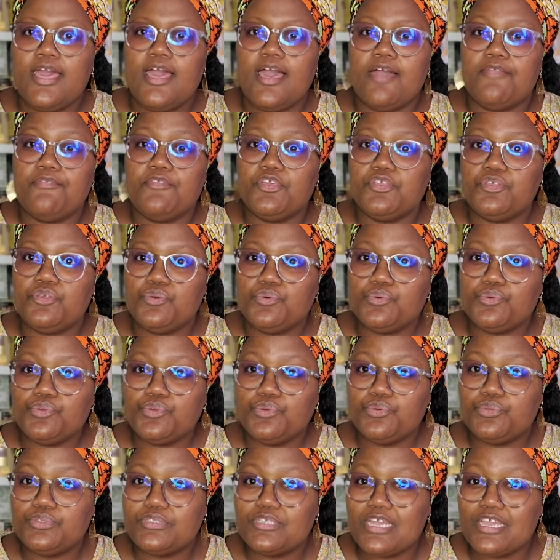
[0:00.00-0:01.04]
And then you
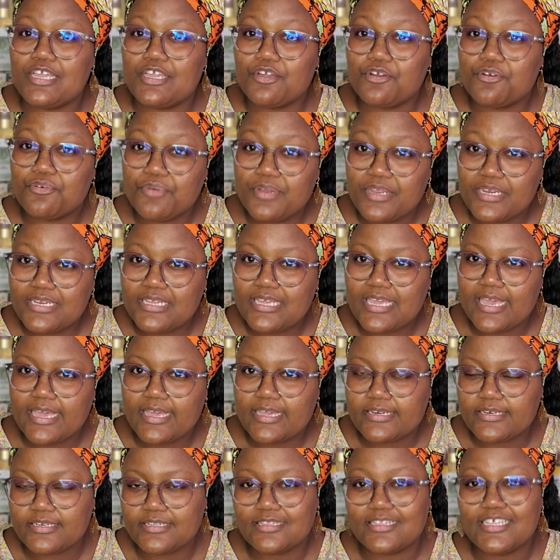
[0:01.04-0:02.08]
use a green
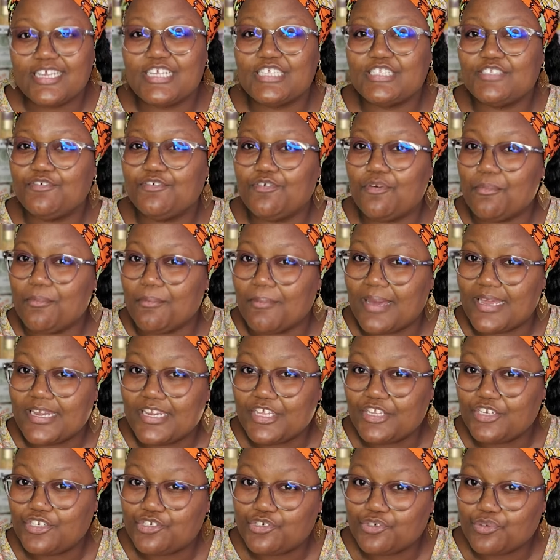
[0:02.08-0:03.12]
candle, is for
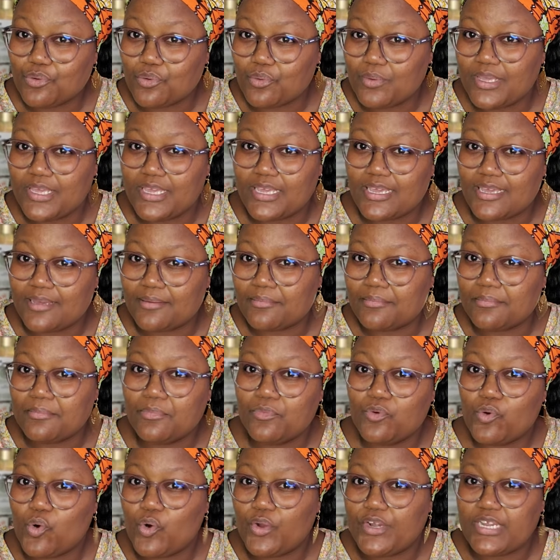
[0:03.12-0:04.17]
money drawing,
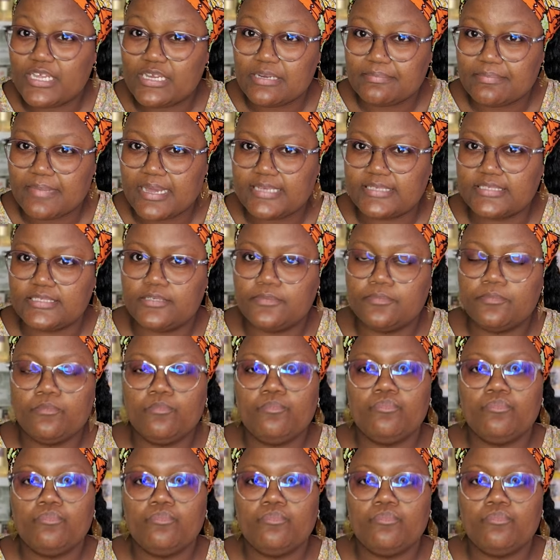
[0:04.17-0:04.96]
calling money.